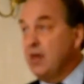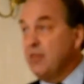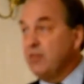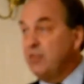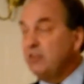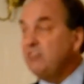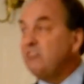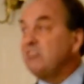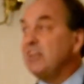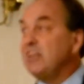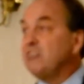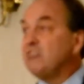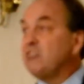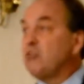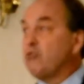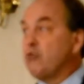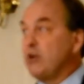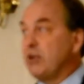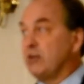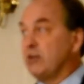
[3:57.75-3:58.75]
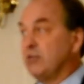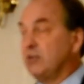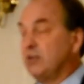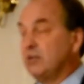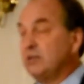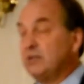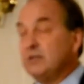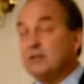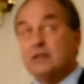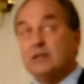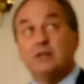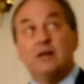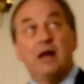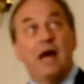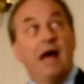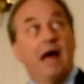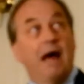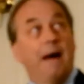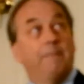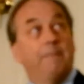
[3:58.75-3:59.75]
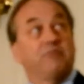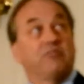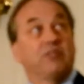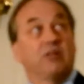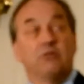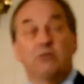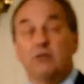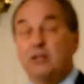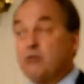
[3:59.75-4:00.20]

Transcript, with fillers: This is critical, absolutely